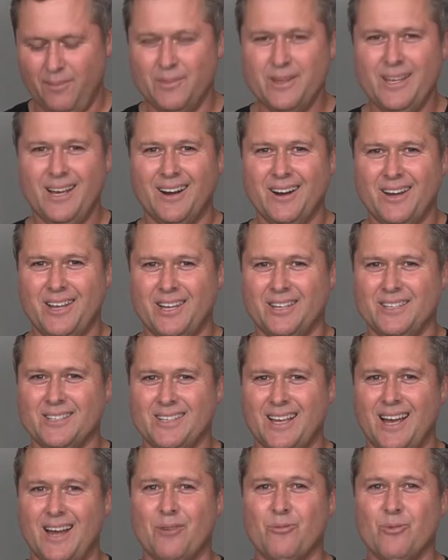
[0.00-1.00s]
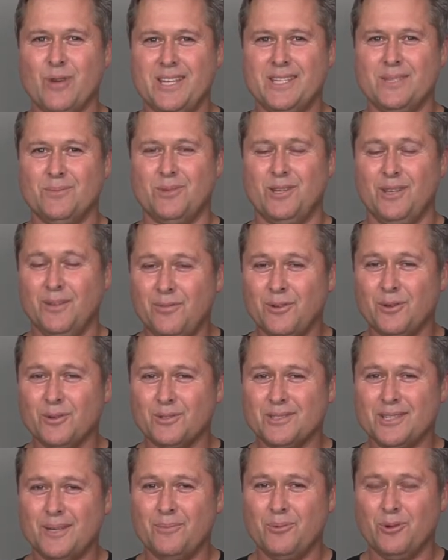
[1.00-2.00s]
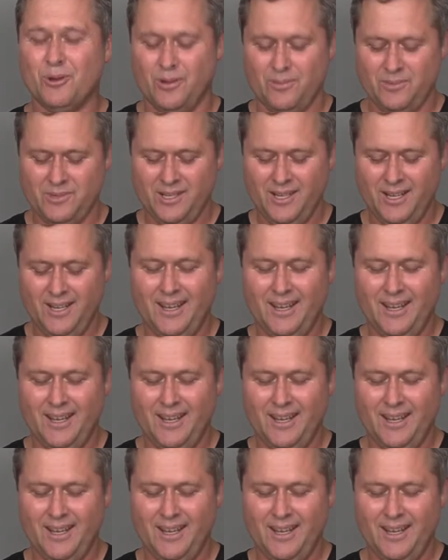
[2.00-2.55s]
Young kittens are reasonably difficult sometimes